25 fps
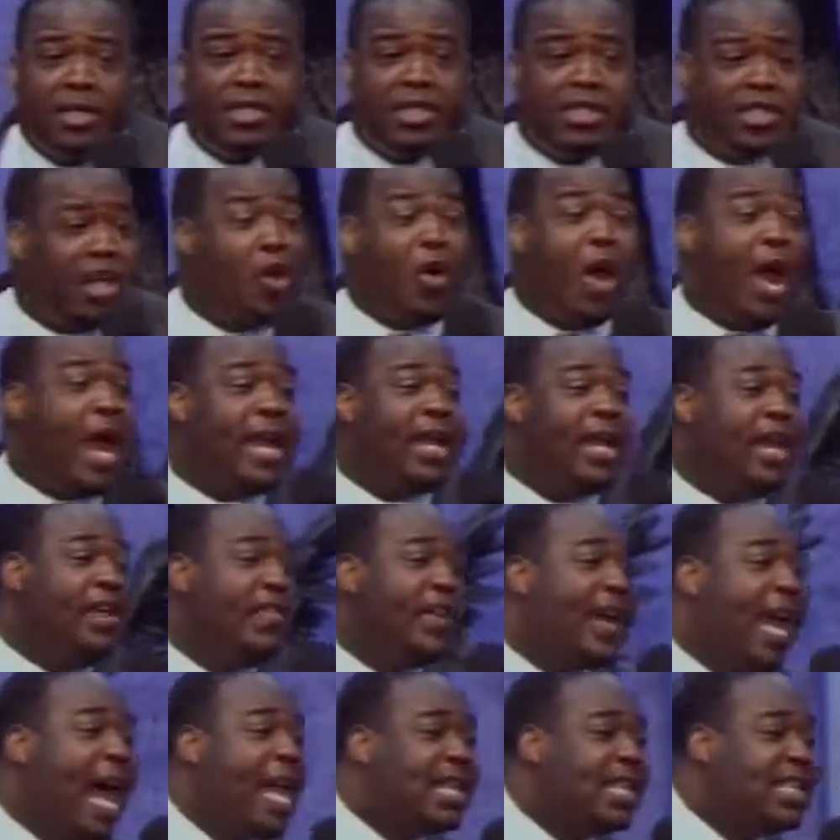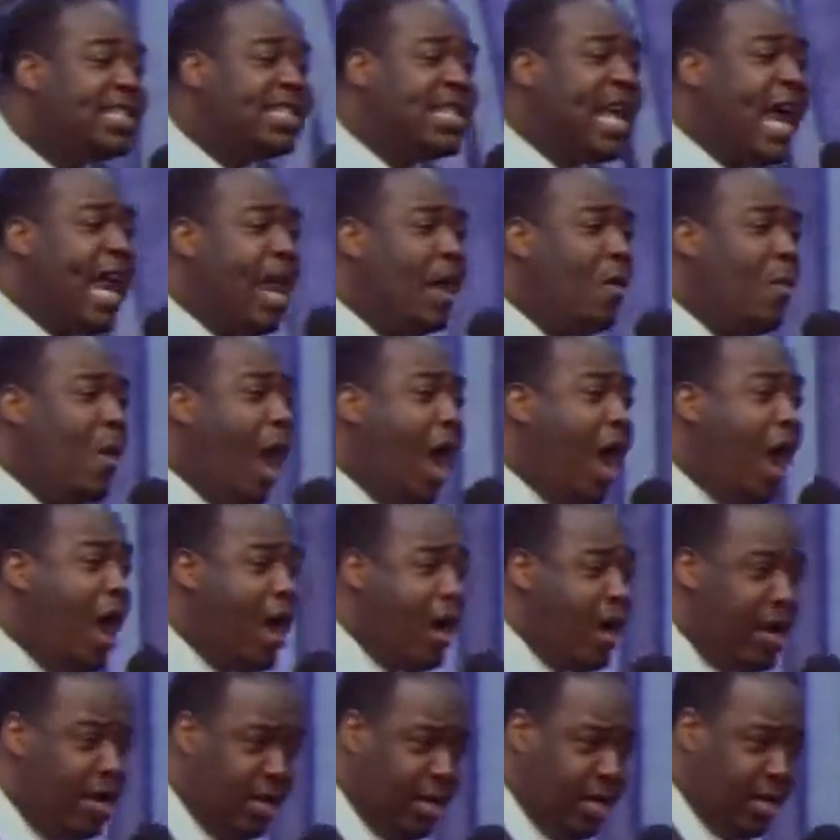You ain't even got to say a
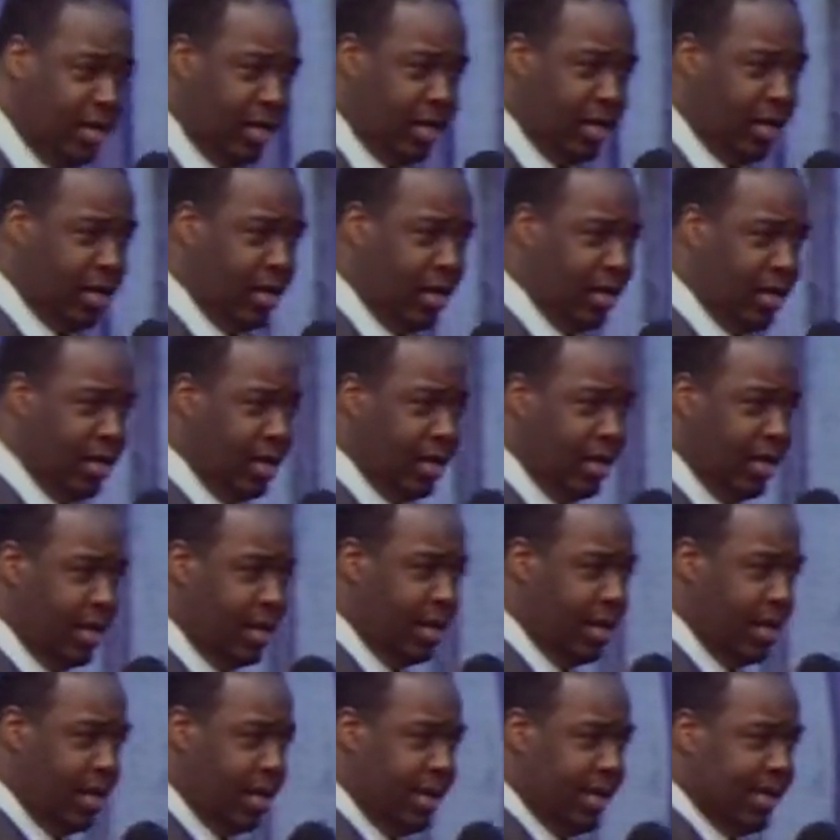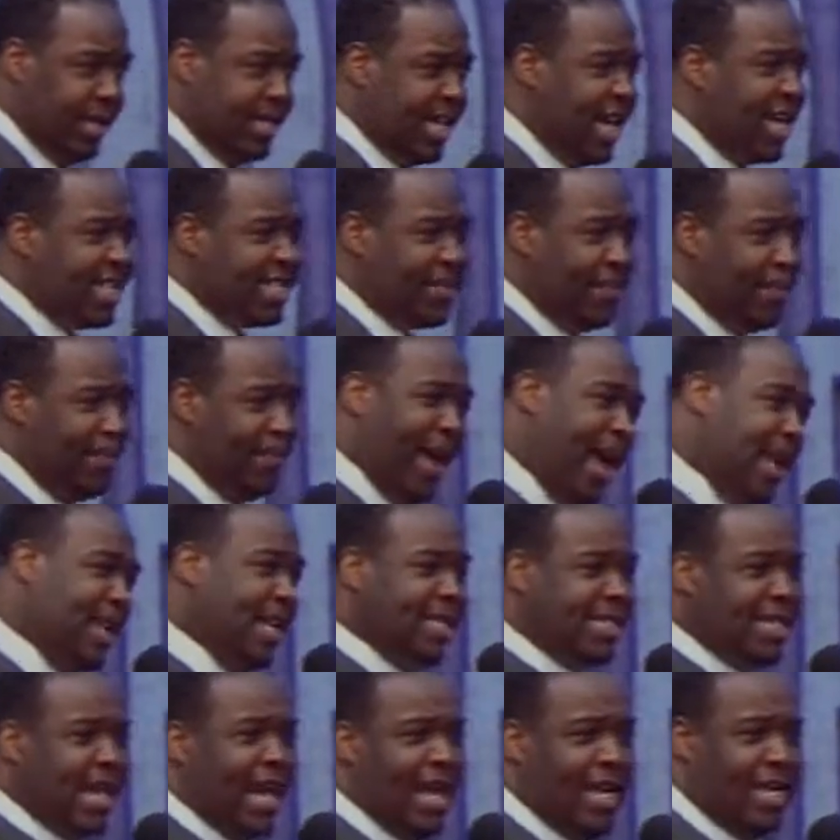word. Just
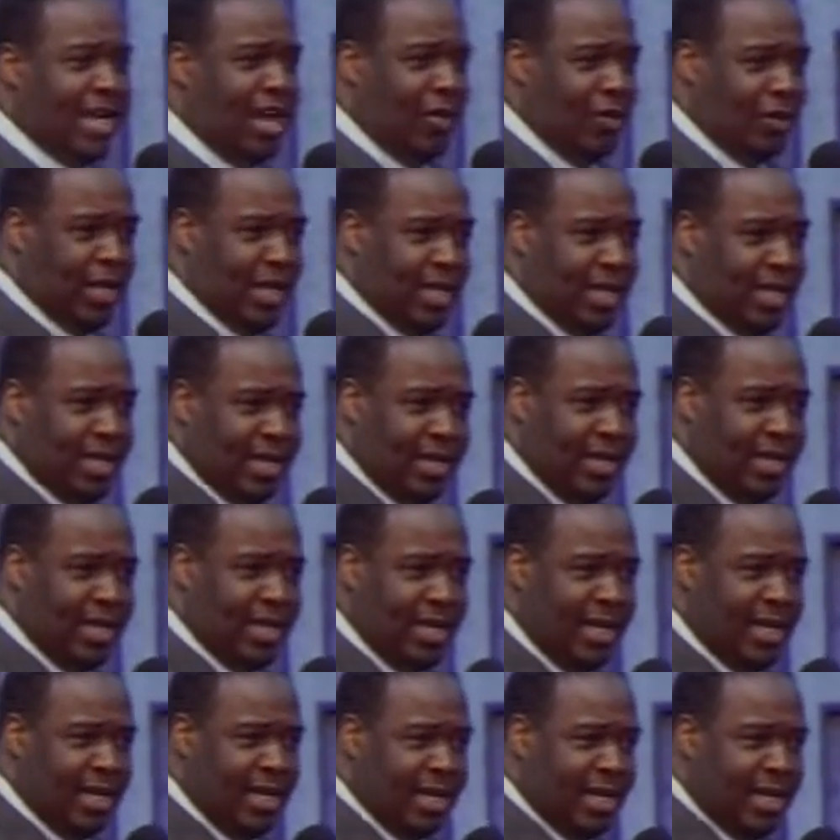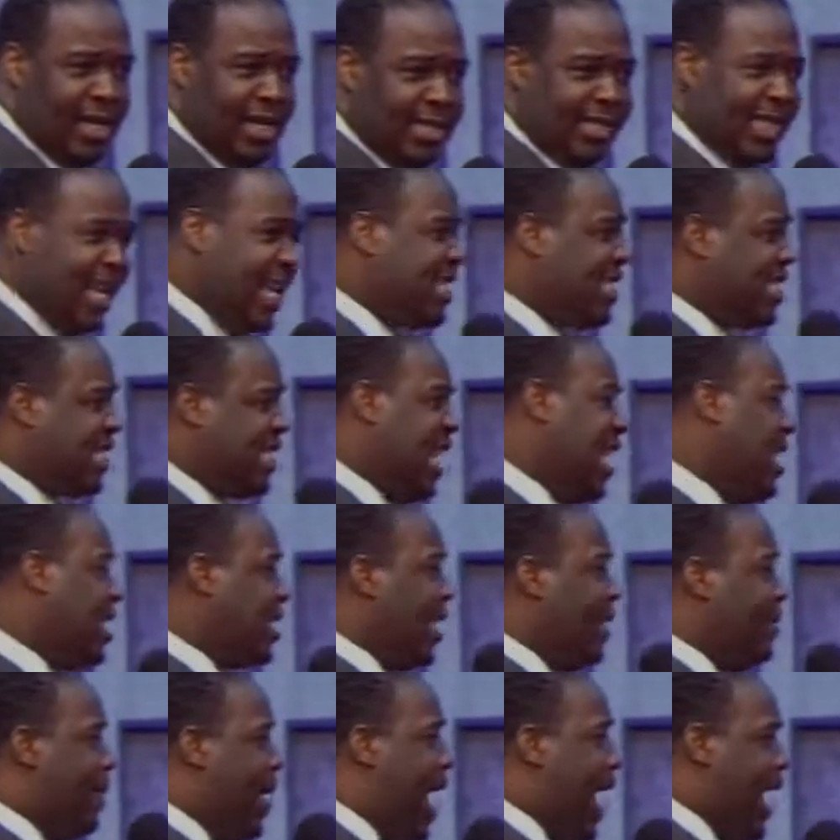meditate on it. Just think
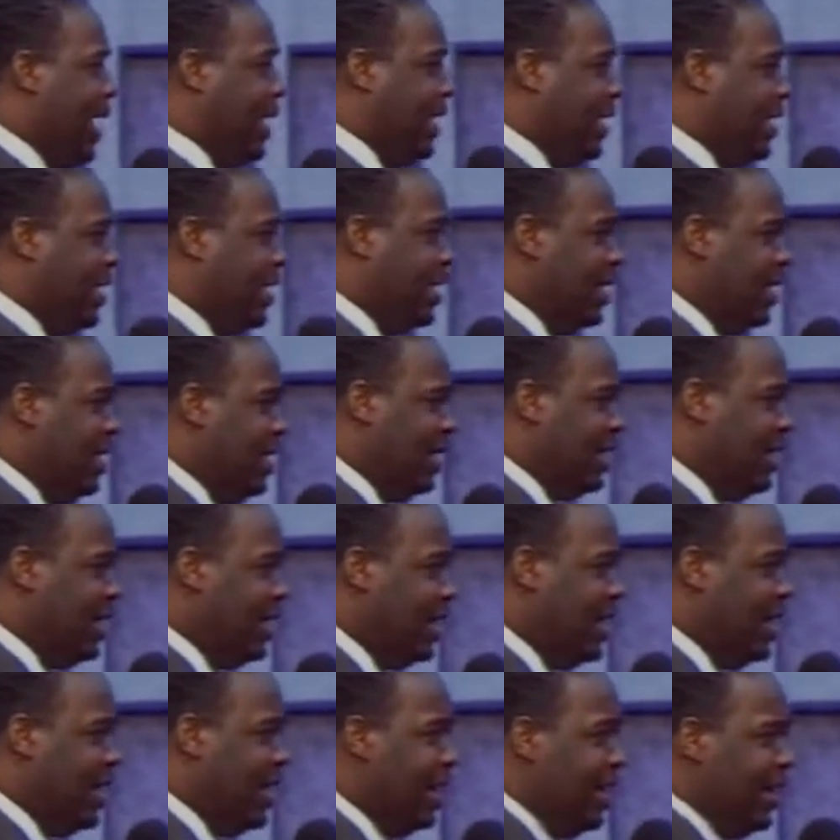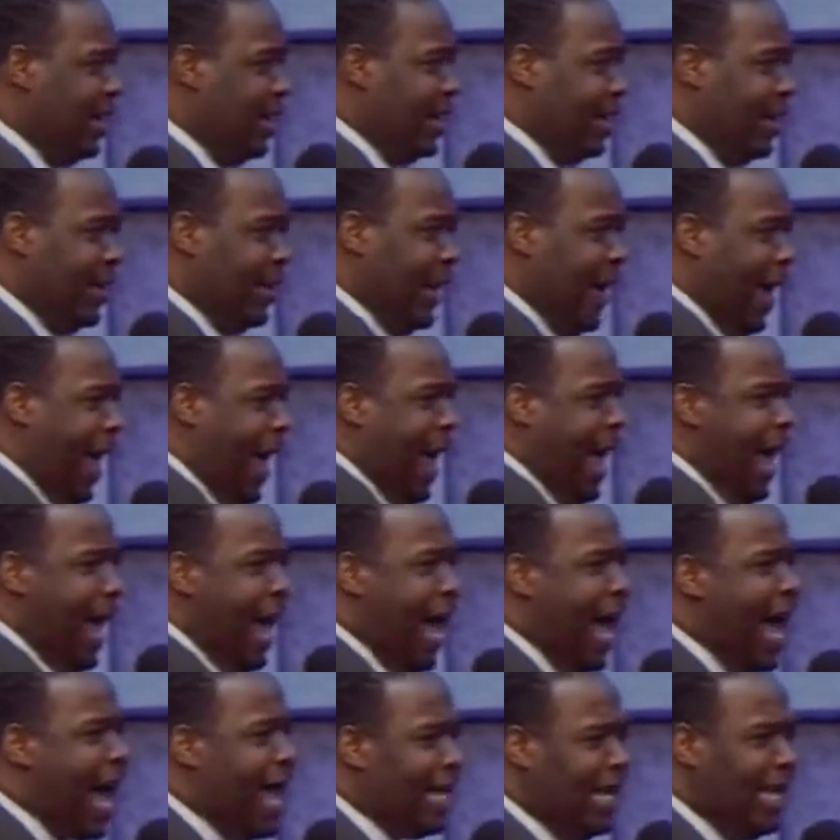about it.
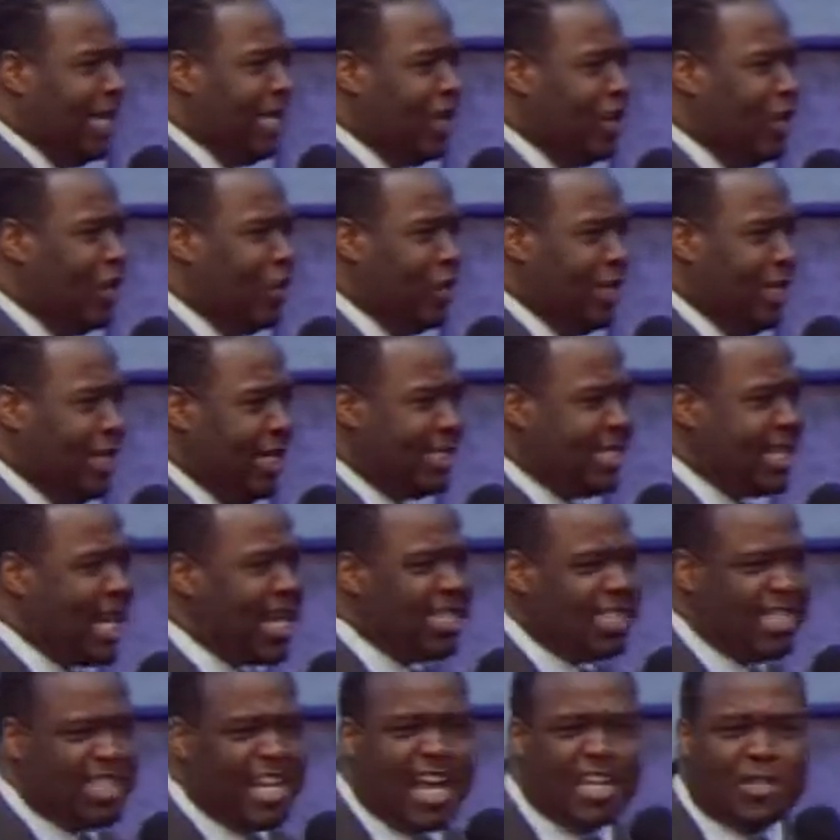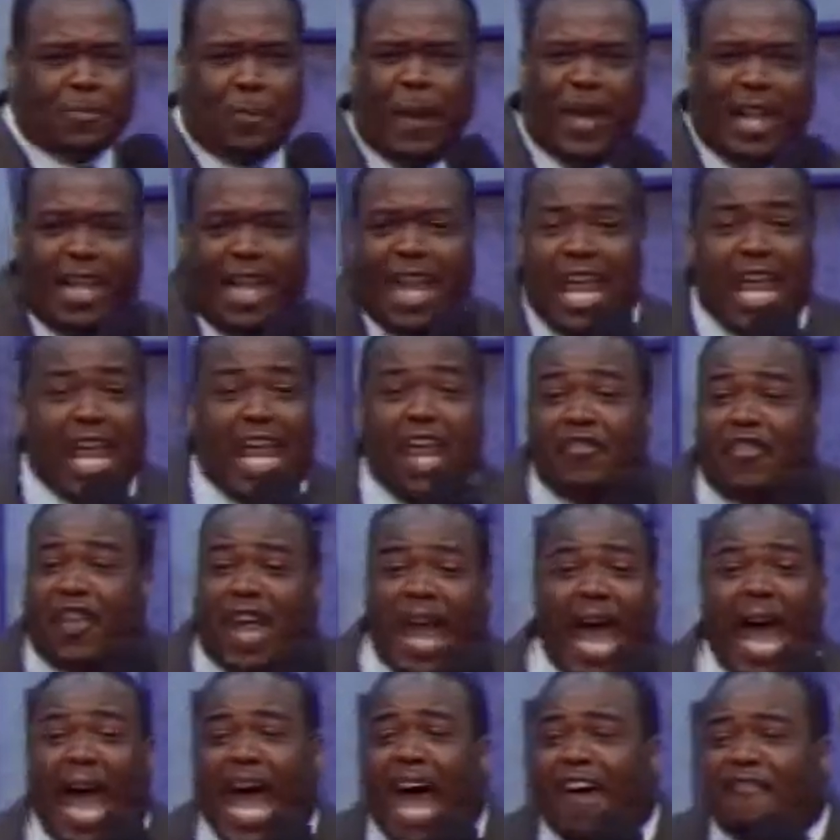Hallelujah. Just believe
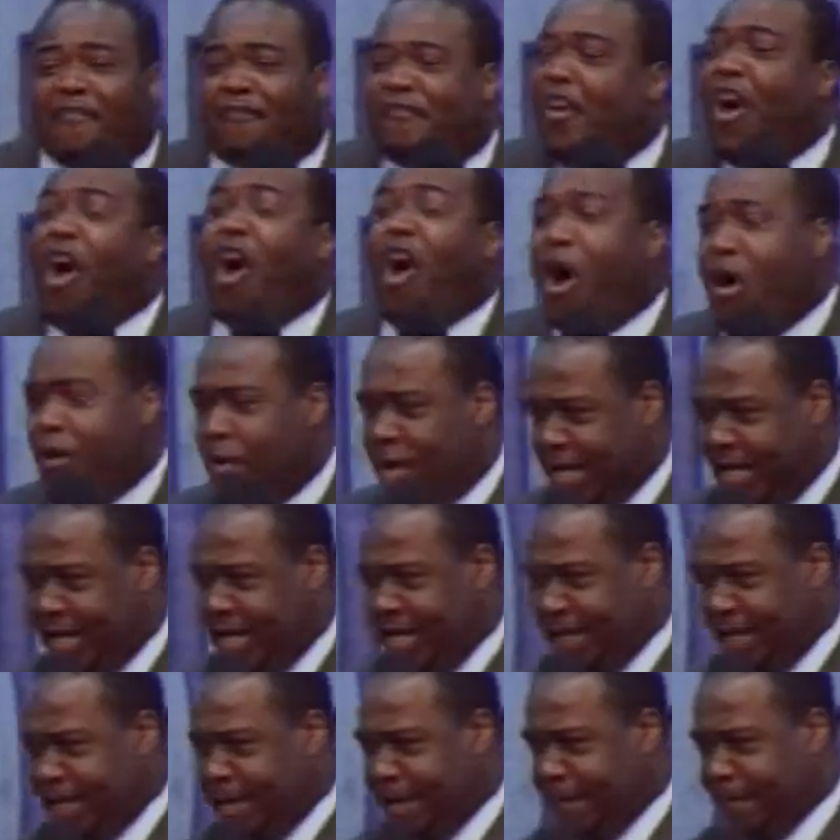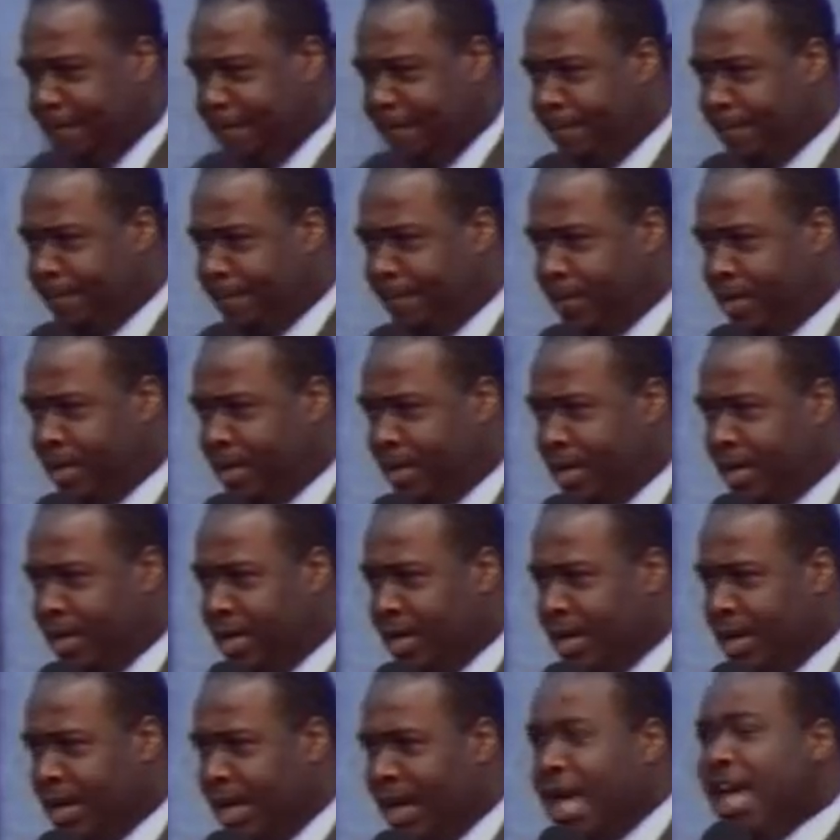God for it.
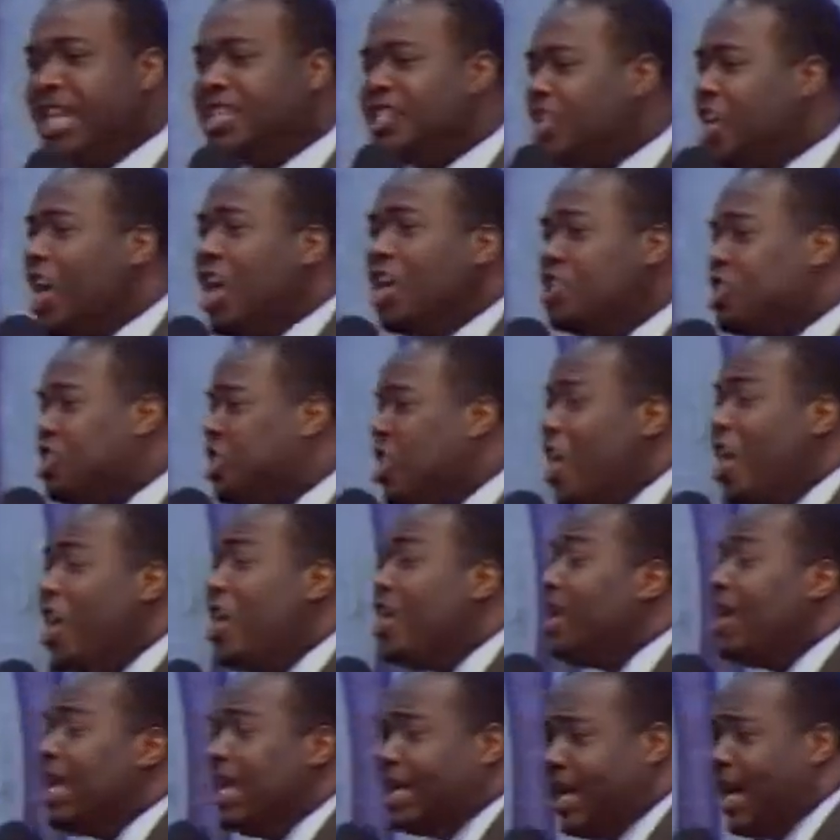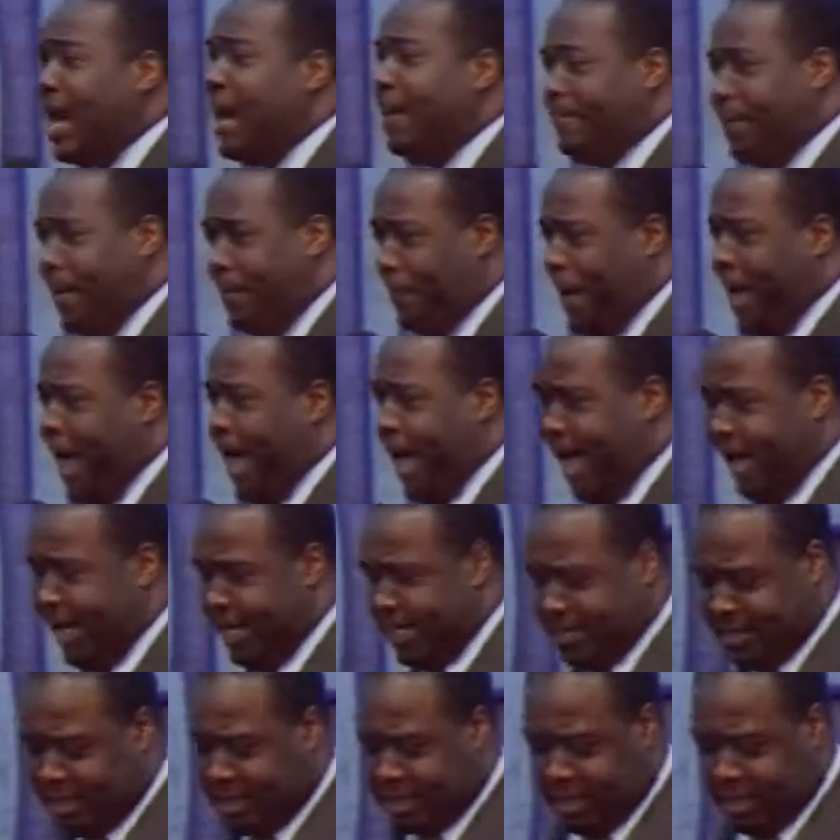It shall surely come to pass.